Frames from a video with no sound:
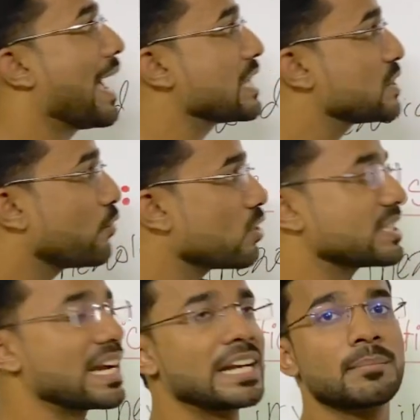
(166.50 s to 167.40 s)
As for
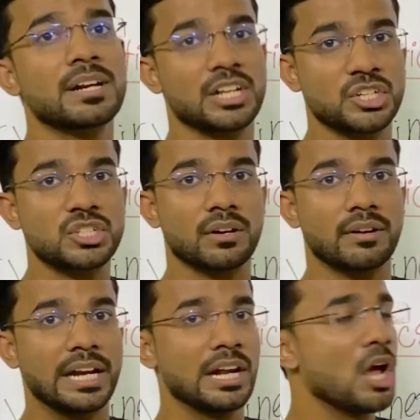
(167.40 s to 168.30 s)
sedimentation
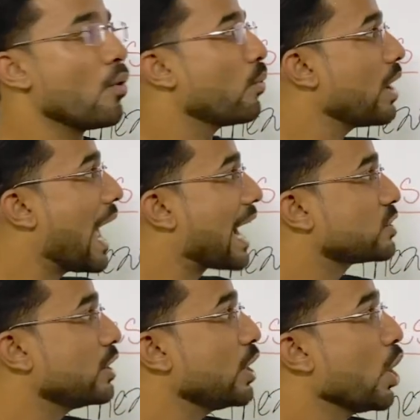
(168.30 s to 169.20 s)
rate, we
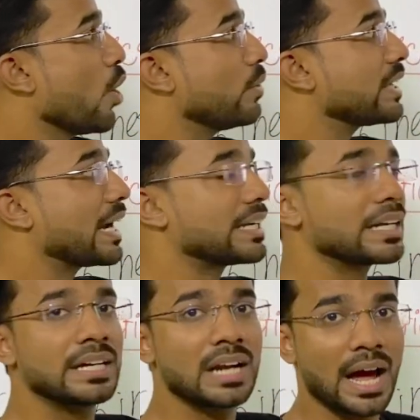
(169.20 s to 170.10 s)
actually we
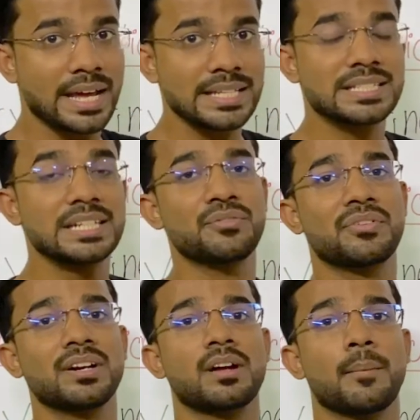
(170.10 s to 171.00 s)
categorize the
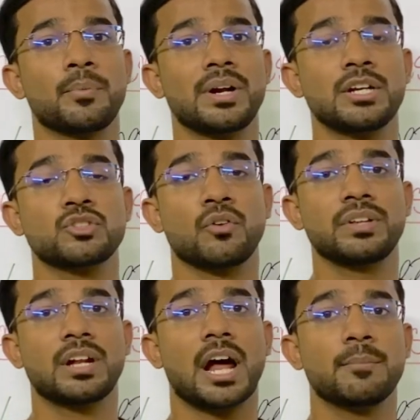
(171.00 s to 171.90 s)
different components of
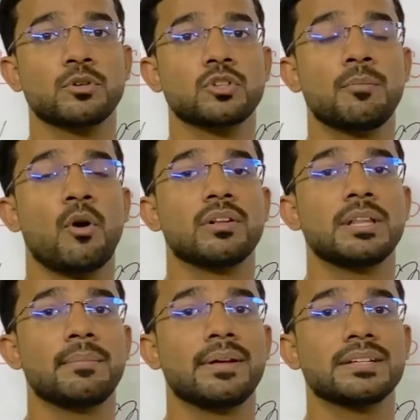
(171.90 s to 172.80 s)
the ribosome on
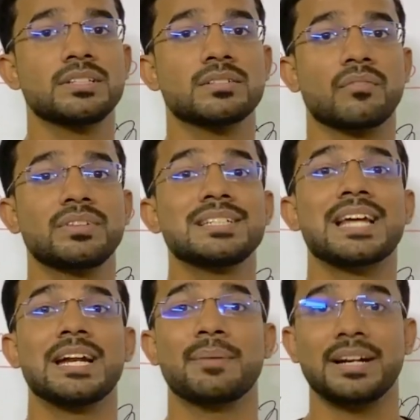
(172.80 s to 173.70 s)
the basis of the
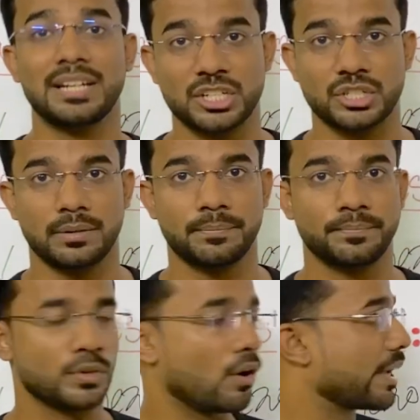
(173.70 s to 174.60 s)
sedimentation.
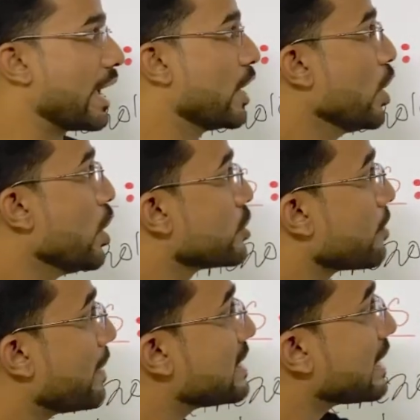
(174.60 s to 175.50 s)
Okay, so
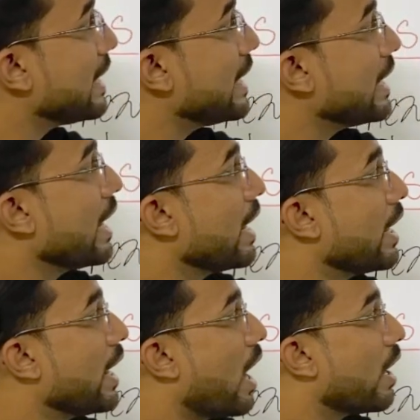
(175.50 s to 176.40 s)
basically
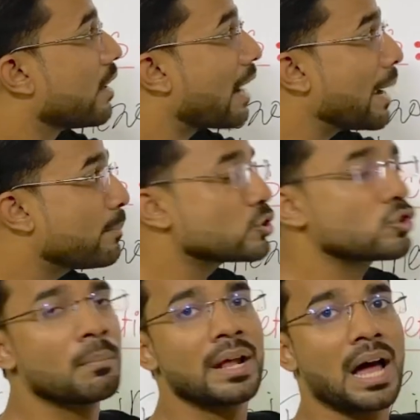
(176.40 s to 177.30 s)

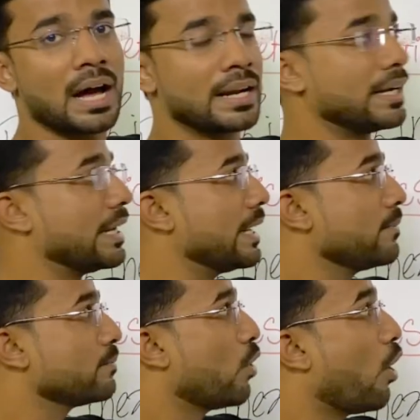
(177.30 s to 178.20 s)
ribosomal RNA
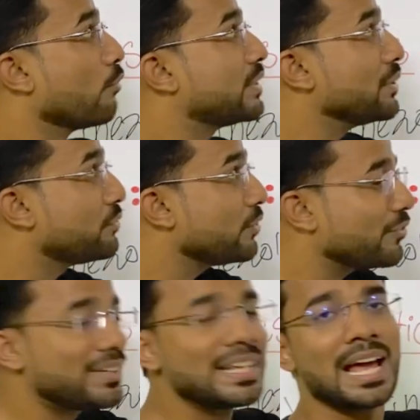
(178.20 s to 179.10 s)
of the
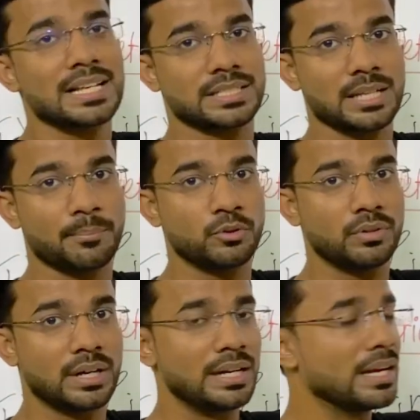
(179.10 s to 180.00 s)
50S
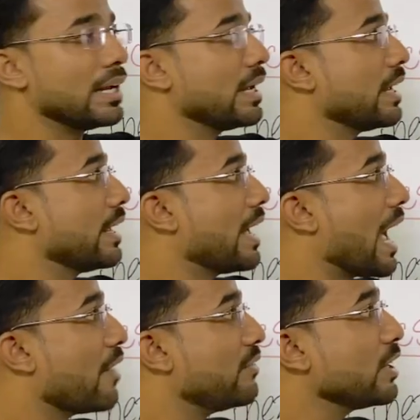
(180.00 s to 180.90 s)
subunit
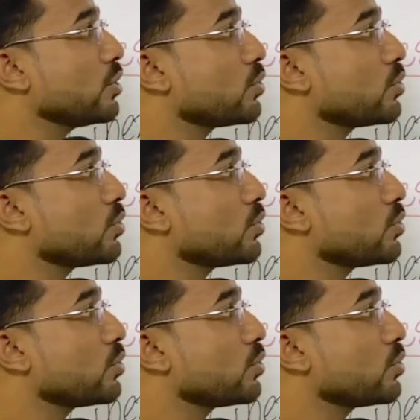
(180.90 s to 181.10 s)
having